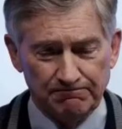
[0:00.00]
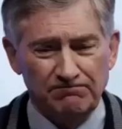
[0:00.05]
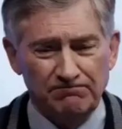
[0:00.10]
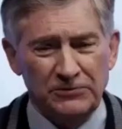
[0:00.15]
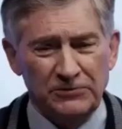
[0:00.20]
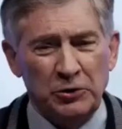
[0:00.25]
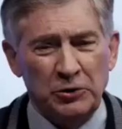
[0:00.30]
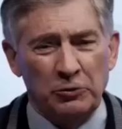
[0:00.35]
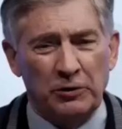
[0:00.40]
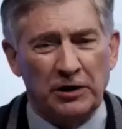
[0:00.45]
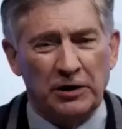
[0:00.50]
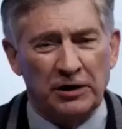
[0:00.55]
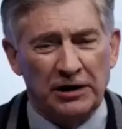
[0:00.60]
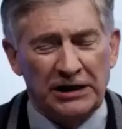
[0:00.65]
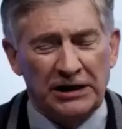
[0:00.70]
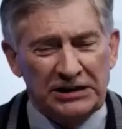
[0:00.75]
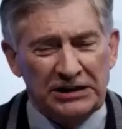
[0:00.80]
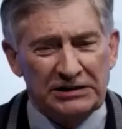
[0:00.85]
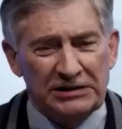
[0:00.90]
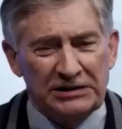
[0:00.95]
you at
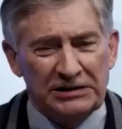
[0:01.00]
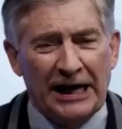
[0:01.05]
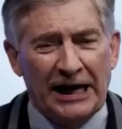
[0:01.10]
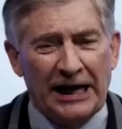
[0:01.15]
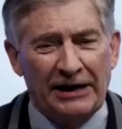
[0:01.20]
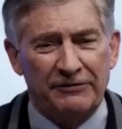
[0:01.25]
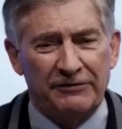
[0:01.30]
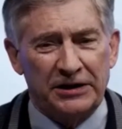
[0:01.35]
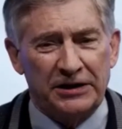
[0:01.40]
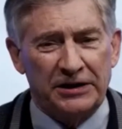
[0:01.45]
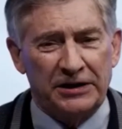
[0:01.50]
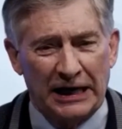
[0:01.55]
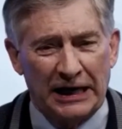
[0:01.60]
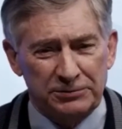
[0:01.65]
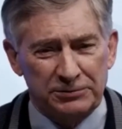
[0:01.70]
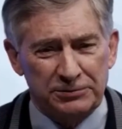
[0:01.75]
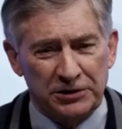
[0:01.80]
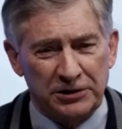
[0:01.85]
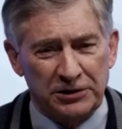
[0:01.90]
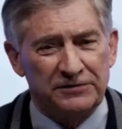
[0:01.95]
least have the
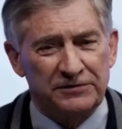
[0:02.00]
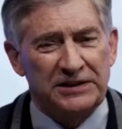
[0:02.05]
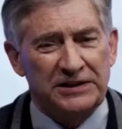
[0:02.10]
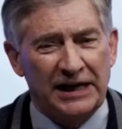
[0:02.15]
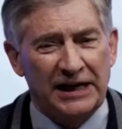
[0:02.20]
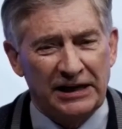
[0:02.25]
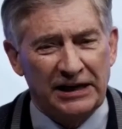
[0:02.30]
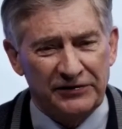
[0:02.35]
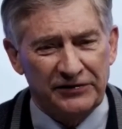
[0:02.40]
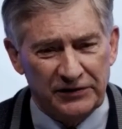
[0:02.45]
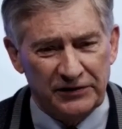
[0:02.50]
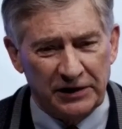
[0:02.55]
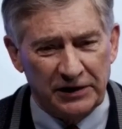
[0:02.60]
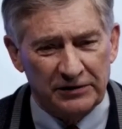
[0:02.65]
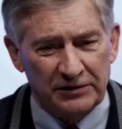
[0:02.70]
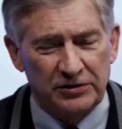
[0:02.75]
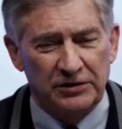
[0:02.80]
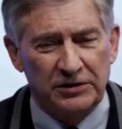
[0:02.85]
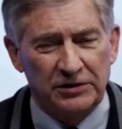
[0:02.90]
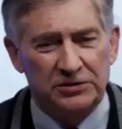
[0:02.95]
option of testing
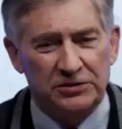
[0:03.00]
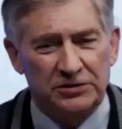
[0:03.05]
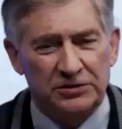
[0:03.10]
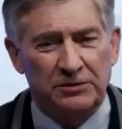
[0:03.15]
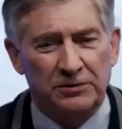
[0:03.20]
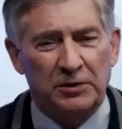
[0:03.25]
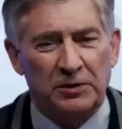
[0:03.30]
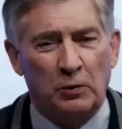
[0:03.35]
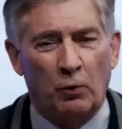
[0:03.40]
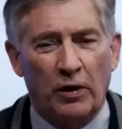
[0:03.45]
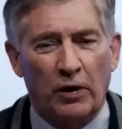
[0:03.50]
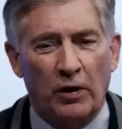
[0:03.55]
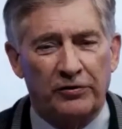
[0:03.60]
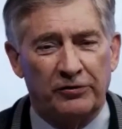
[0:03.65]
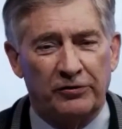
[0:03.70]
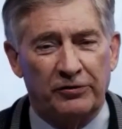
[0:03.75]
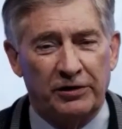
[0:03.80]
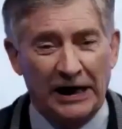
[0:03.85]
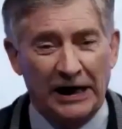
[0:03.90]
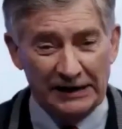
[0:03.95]
to determine whether
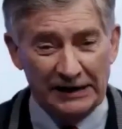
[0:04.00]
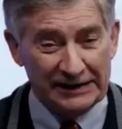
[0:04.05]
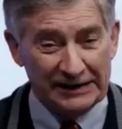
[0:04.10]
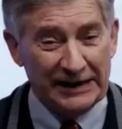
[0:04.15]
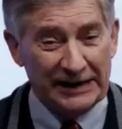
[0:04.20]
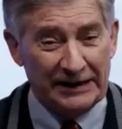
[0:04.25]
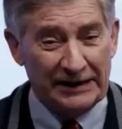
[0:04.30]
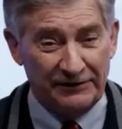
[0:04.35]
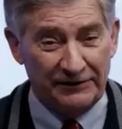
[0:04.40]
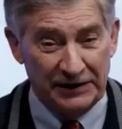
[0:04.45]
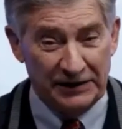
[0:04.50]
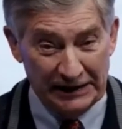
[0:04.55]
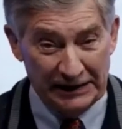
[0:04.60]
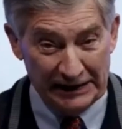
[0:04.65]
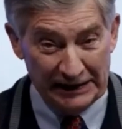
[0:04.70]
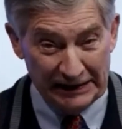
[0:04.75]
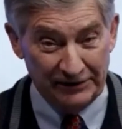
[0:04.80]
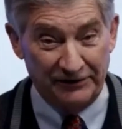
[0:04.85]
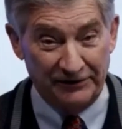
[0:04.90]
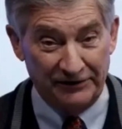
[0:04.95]
or not they even
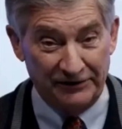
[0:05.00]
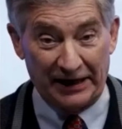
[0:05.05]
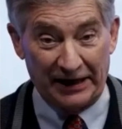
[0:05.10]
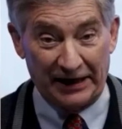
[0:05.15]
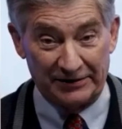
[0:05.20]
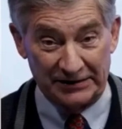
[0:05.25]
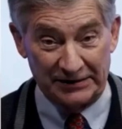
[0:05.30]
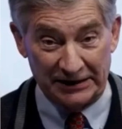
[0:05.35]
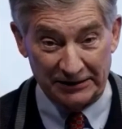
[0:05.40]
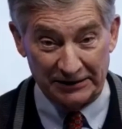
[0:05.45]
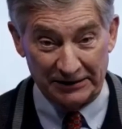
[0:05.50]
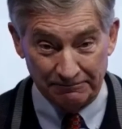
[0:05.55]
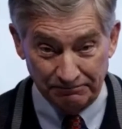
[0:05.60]
need a vaccine.